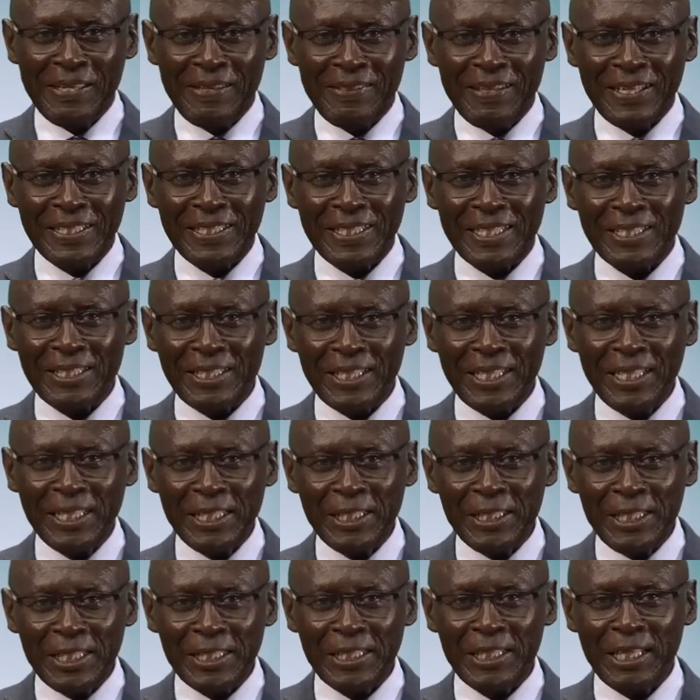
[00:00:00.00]
that has
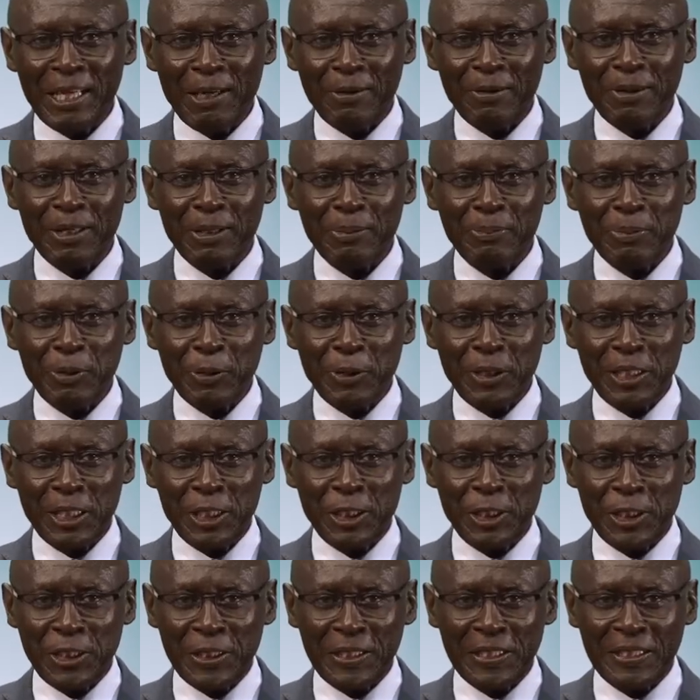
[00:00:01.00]
injured our
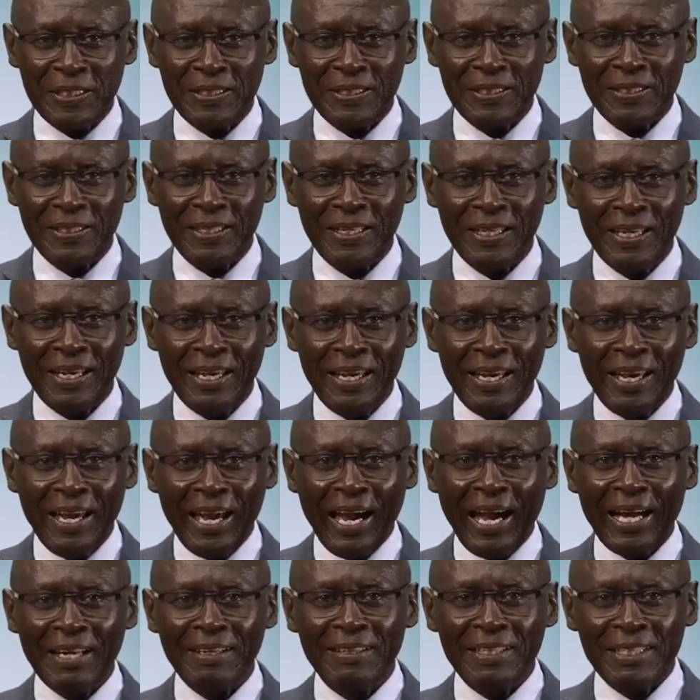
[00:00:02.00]
reputation
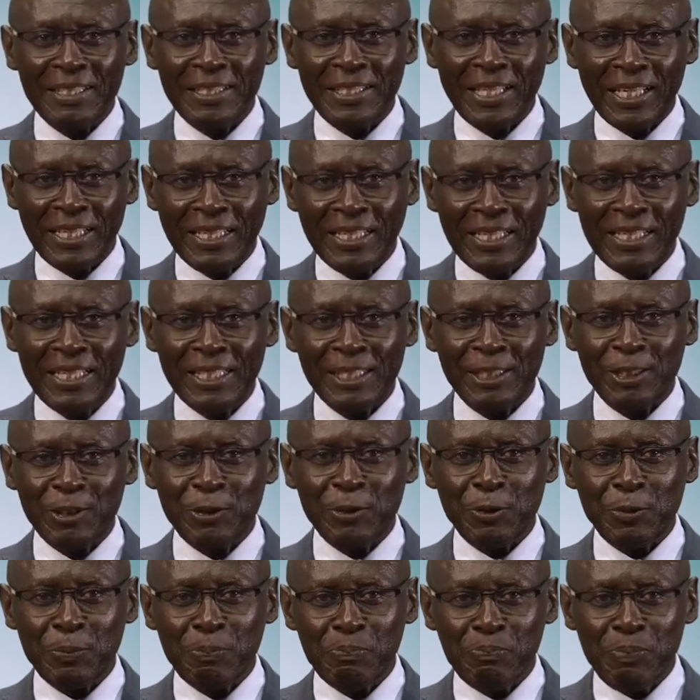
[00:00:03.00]
and the
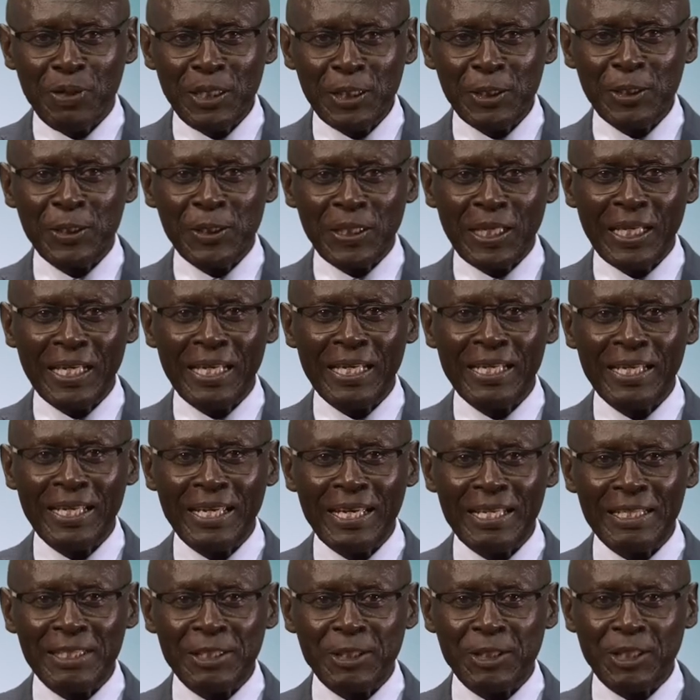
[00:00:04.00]
journalists to personally
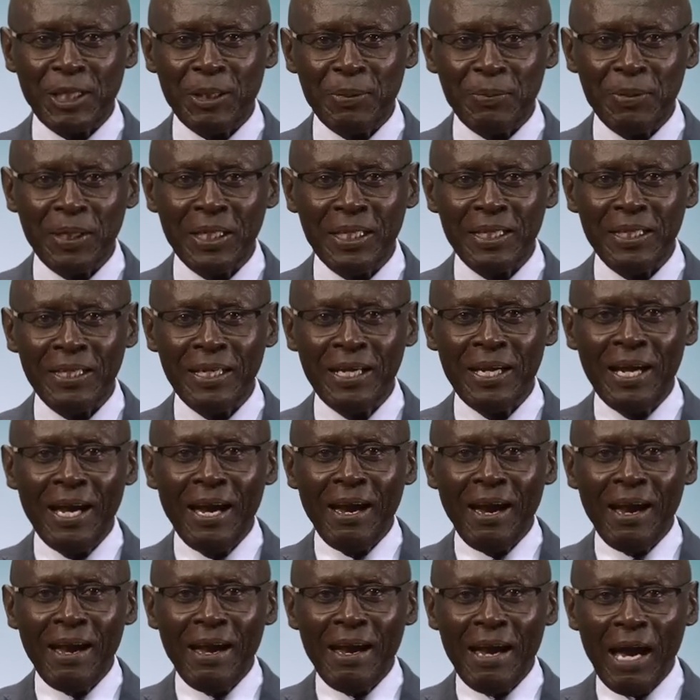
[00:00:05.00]
examine
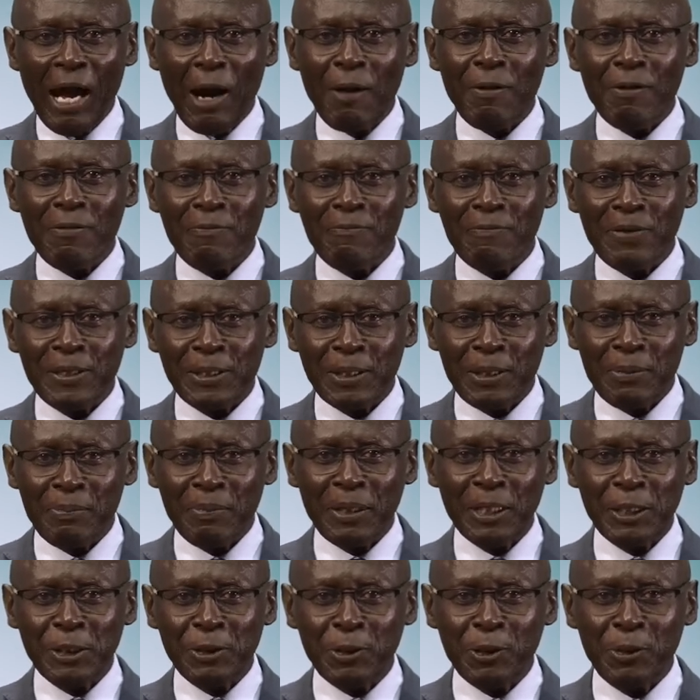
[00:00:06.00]
our
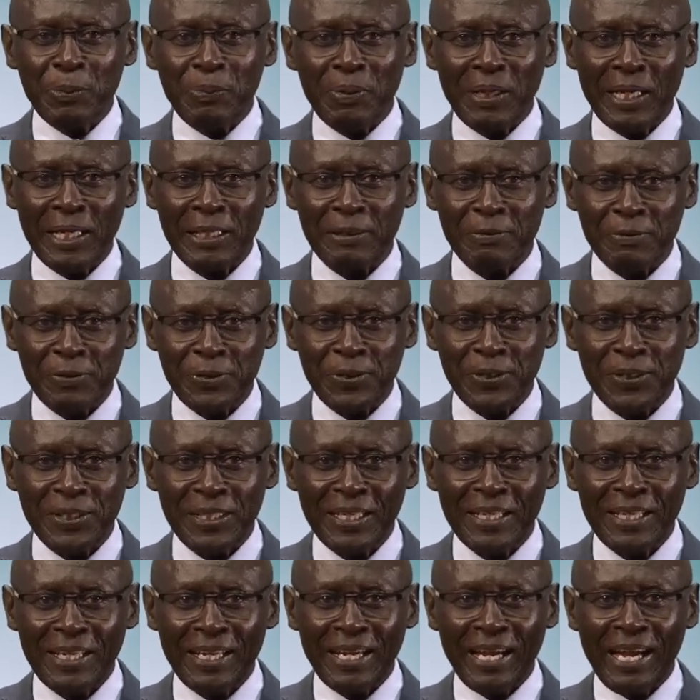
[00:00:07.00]
fundamental beliefs
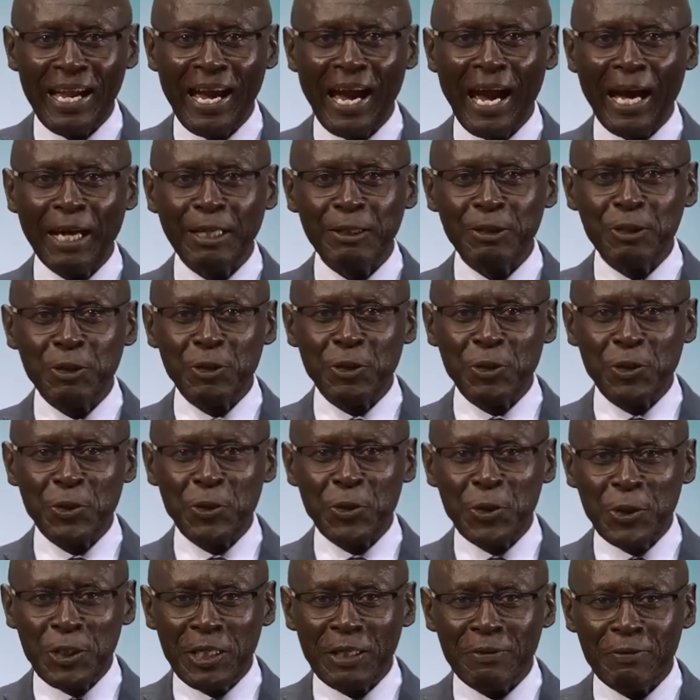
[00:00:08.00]
and
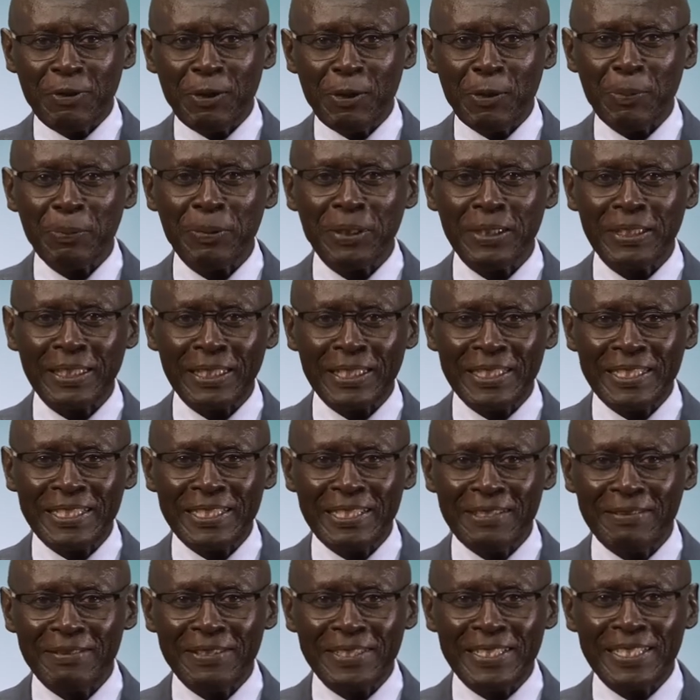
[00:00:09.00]
true development
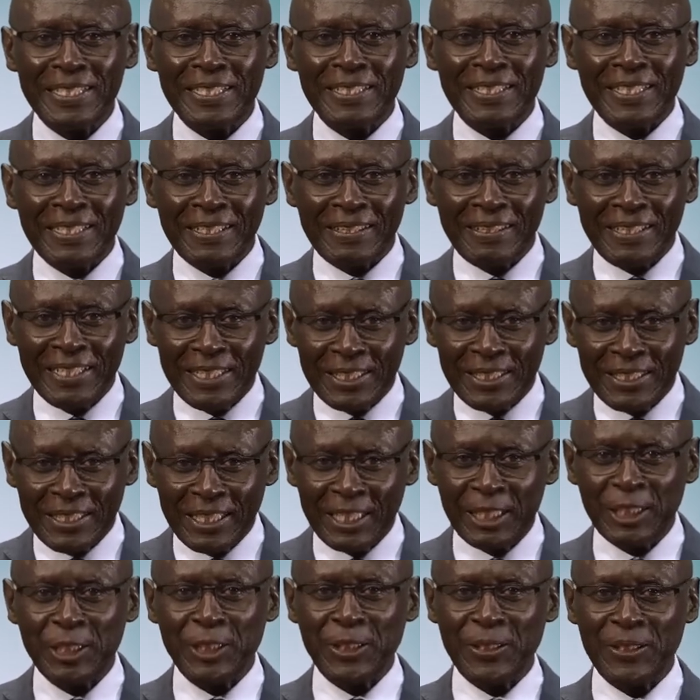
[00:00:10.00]
activities in this
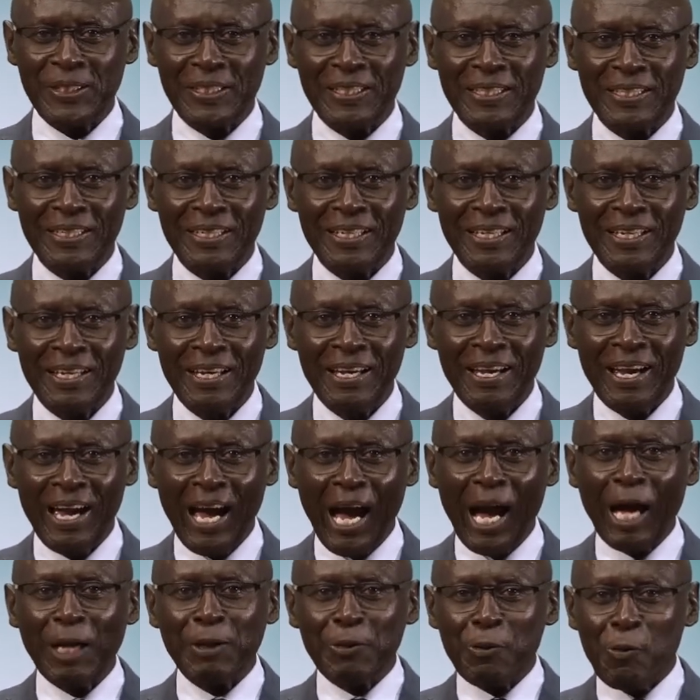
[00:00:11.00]
nation
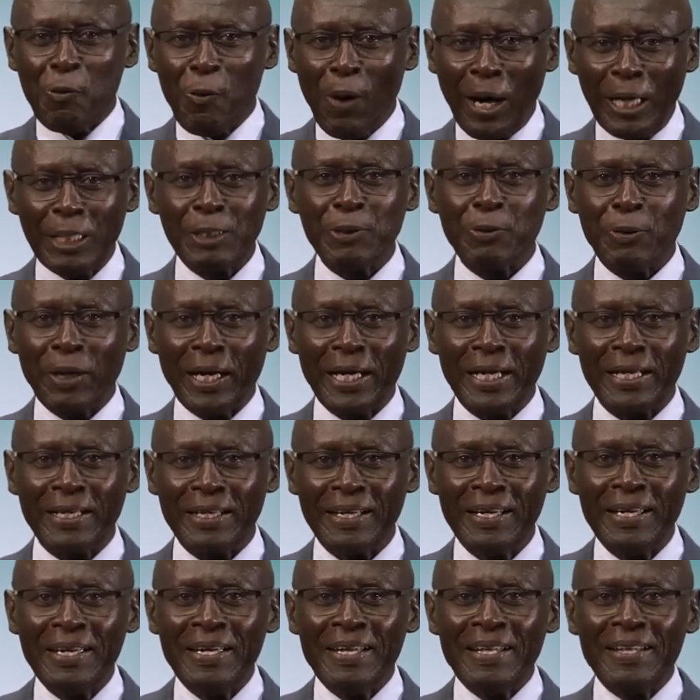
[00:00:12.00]
and
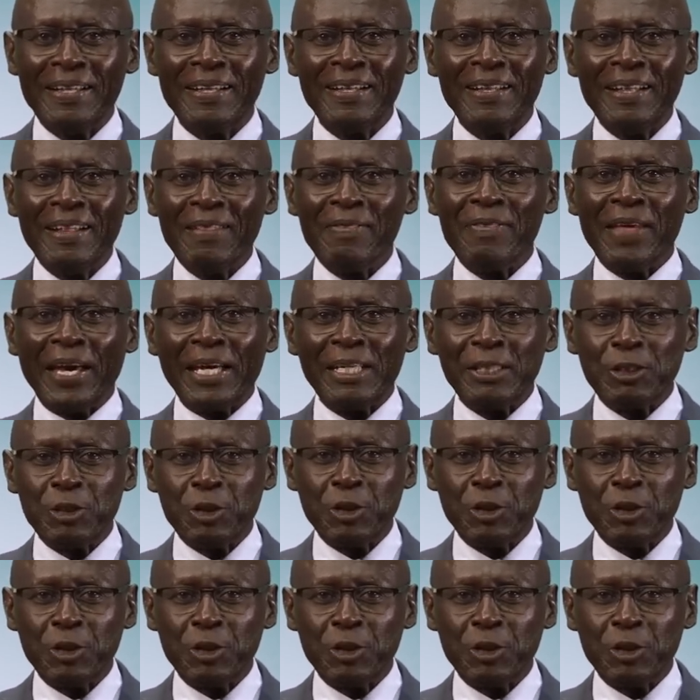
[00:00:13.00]
worldwide, then